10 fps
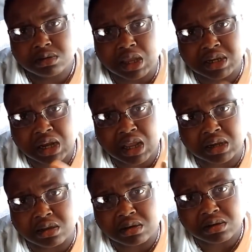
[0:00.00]
I
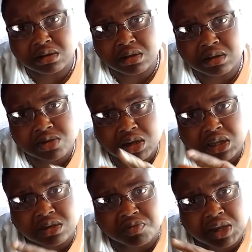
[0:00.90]
declined it. I'm trying to
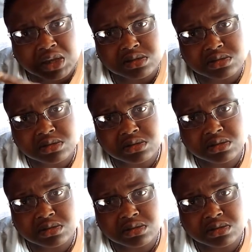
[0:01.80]
get to Phoenix.